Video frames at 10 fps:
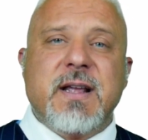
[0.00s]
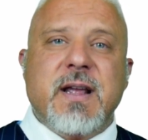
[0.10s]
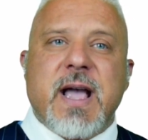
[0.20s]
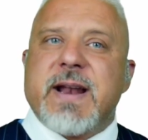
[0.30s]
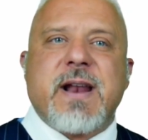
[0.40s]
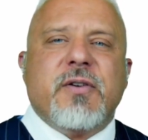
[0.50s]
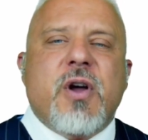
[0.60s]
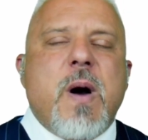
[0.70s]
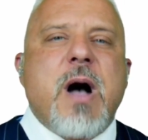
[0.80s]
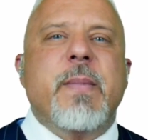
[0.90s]
And I don't know
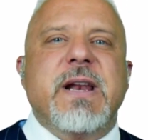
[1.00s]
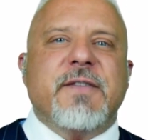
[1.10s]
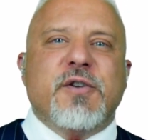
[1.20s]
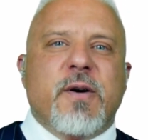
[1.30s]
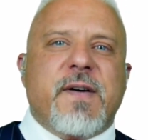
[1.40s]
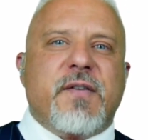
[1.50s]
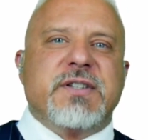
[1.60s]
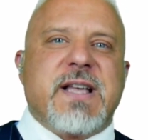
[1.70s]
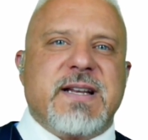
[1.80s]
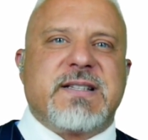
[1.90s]
how many of you have ever
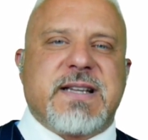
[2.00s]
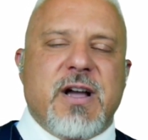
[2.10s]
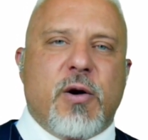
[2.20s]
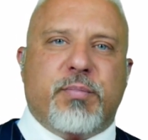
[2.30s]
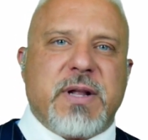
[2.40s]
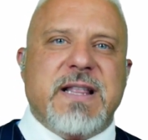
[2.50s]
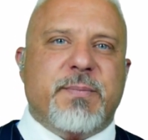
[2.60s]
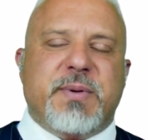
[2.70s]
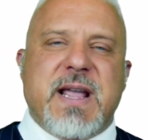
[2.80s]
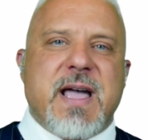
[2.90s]
done a skill, play the
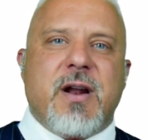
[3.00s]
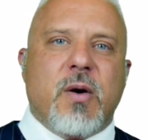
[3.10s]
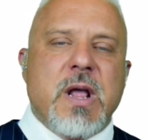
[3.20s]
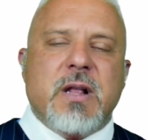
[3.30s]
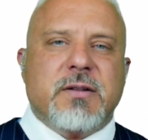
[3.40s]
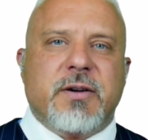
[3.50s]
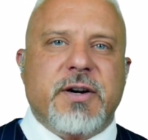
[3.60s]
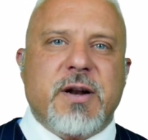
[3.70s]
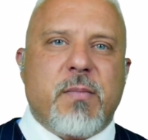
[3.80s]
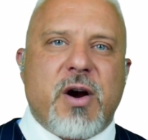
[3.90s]
piano, learn the
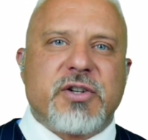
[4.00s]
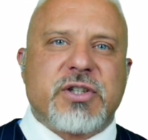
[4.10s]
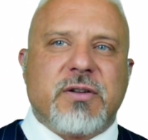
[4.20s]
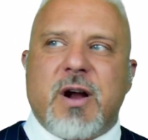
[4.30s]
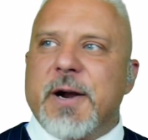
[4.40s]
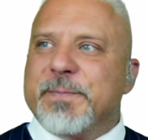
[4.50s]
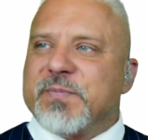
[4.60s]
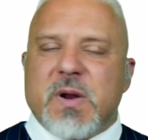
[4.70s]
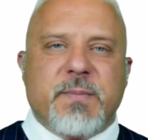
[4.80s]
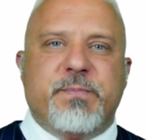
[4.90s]
martial art,
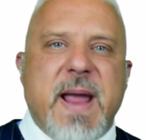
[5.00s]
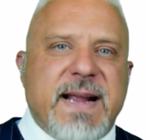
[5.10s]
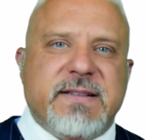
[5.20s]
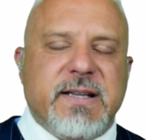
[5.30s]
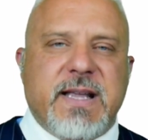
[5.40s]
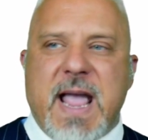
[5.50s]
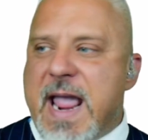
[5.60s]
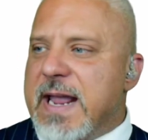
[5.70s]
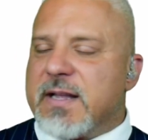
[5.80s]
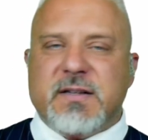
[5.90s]
baked a
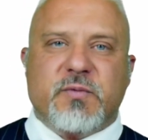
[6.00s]
cake,